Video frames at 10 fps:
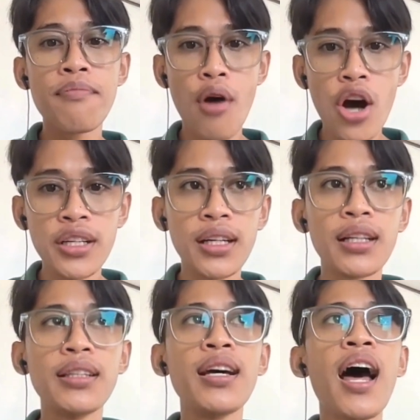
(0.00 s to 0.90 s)

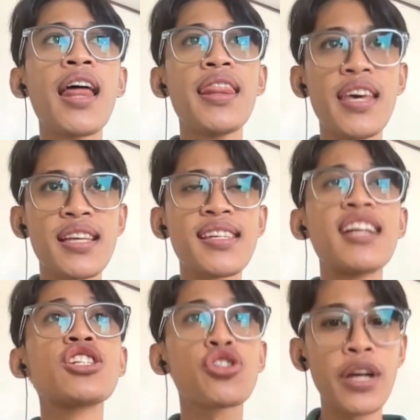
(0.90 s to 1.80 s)
modeled this
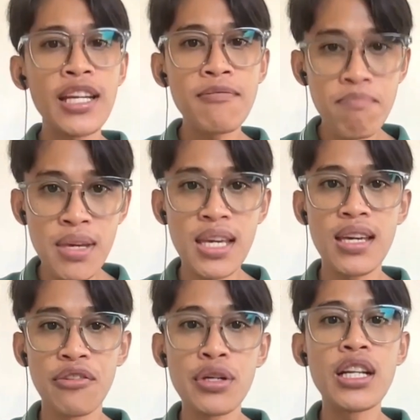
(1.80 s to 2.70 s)
and trained me
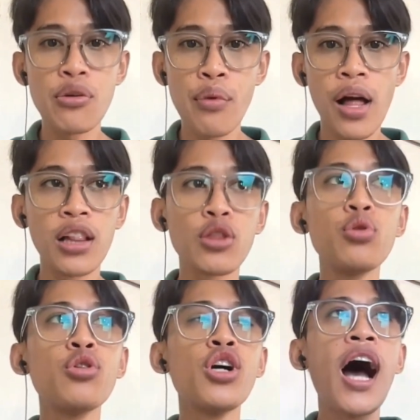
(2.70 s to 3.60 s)
really well to